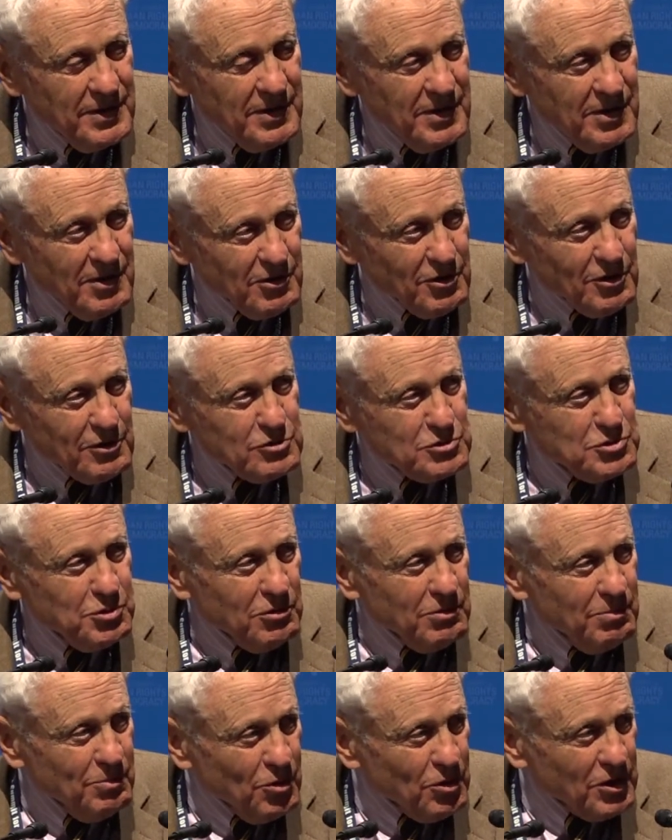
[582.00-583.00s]
those who are
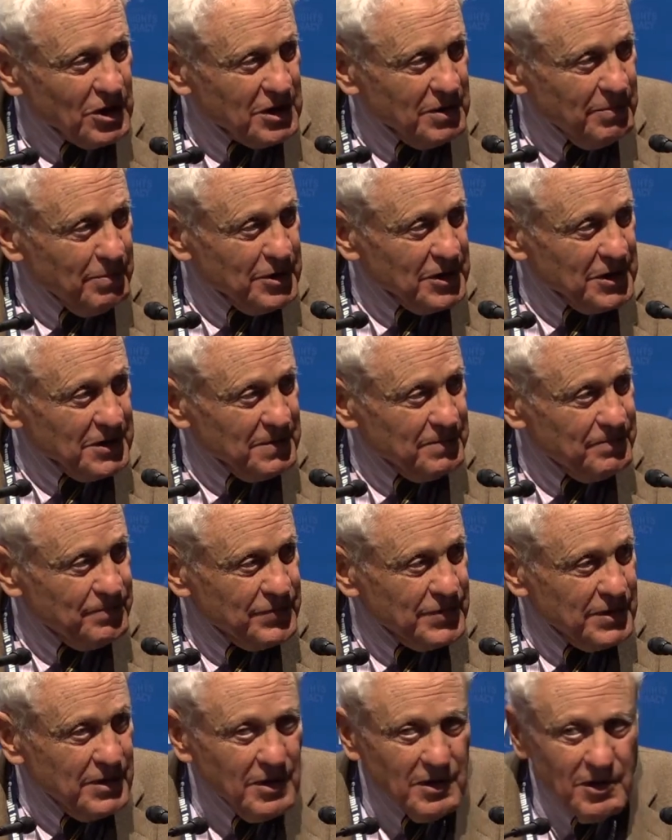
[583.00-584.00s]
more committed,
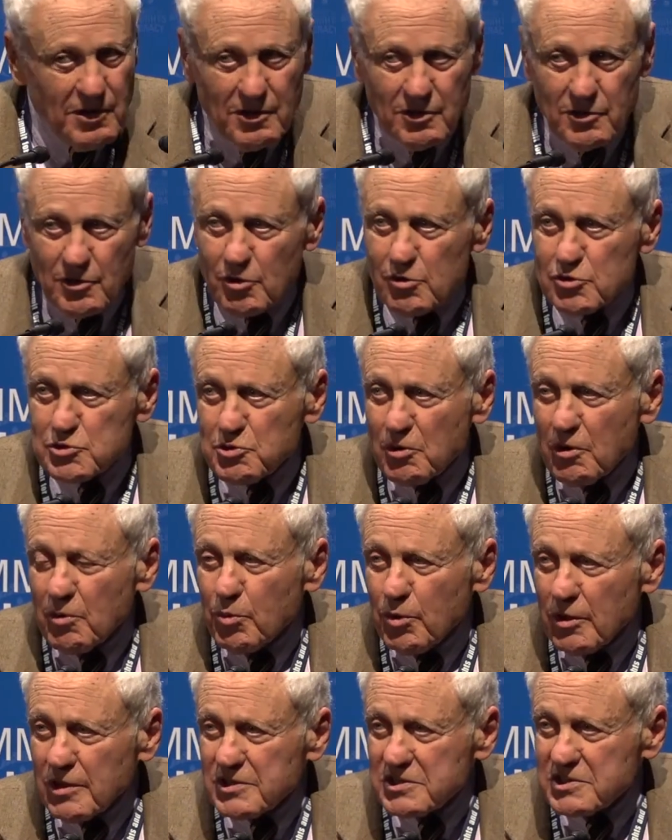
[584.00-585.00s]
those who are
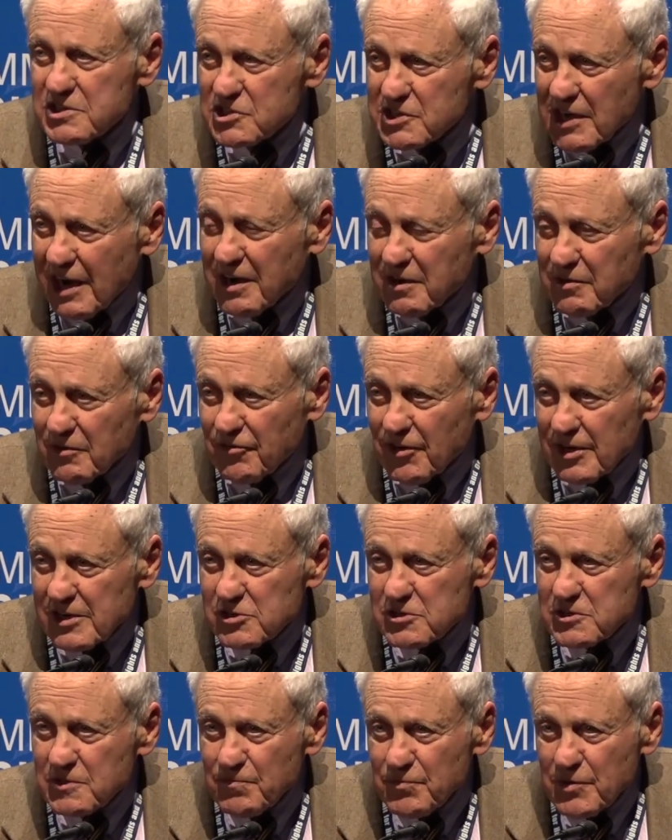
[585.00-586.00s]
willing to
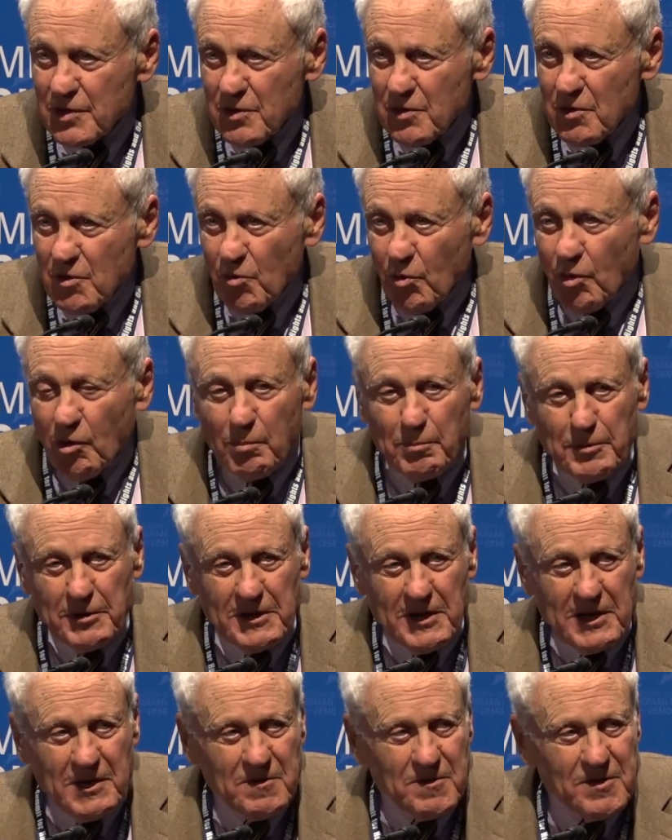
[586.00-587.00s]
sacrifice will
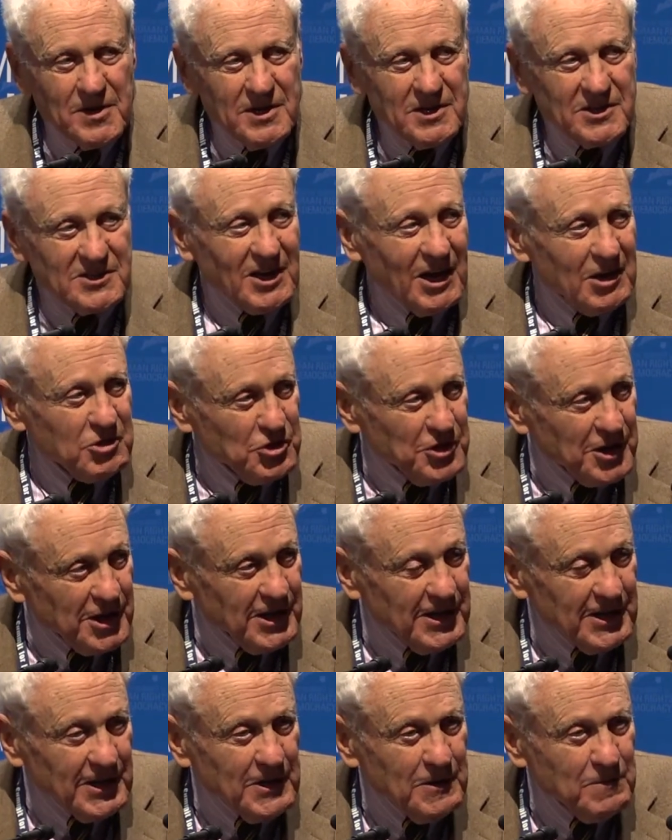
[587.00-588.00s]
be not
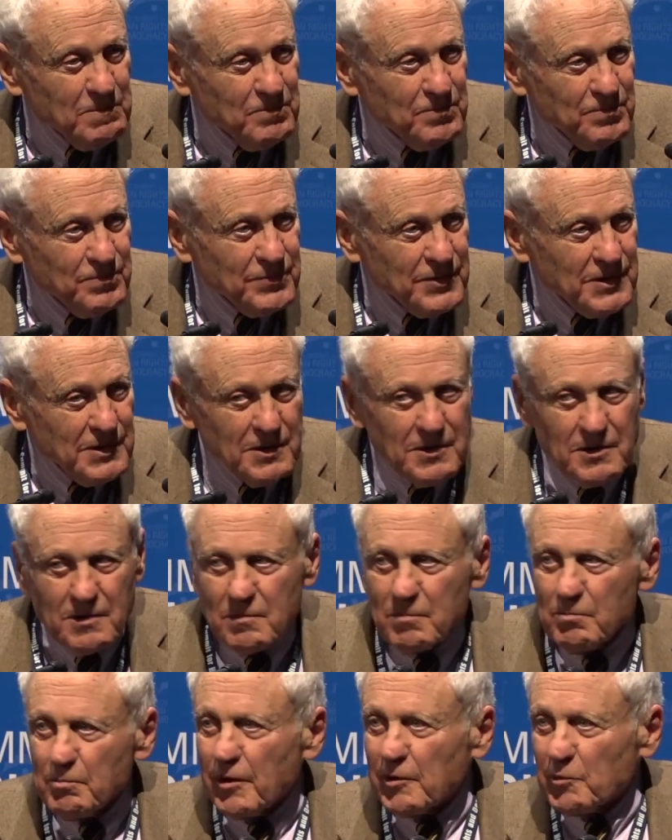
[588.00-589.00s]
they,
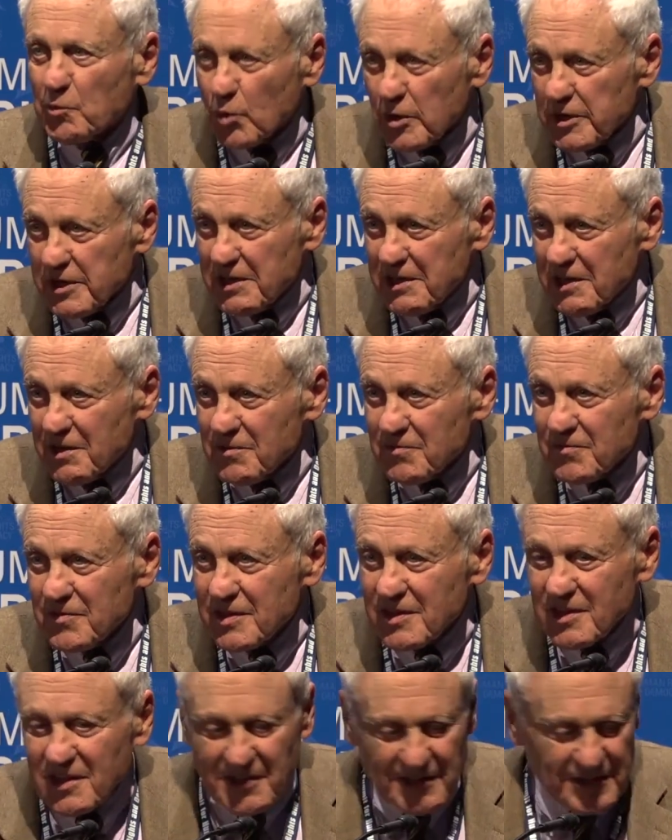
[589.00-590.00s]
but we.
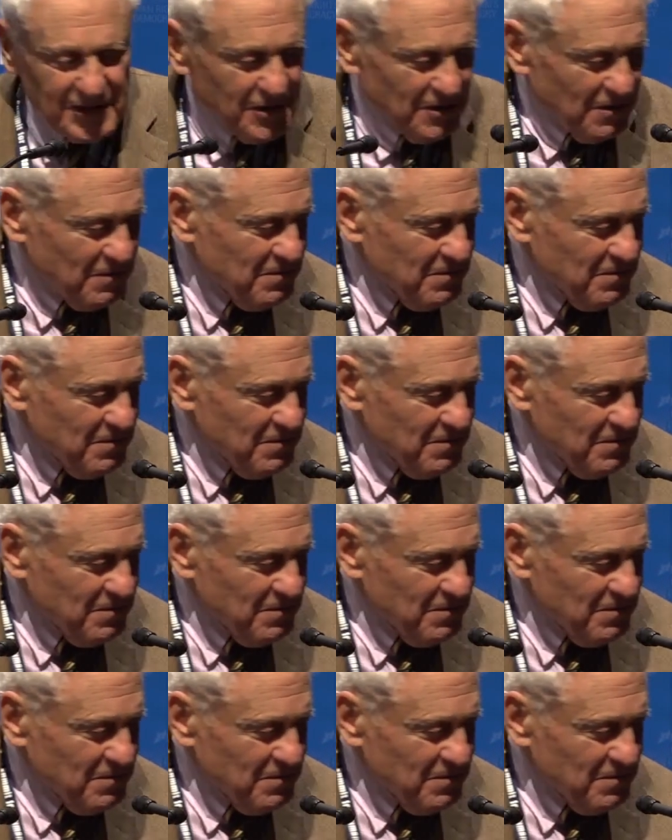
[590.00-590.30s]
Thank you.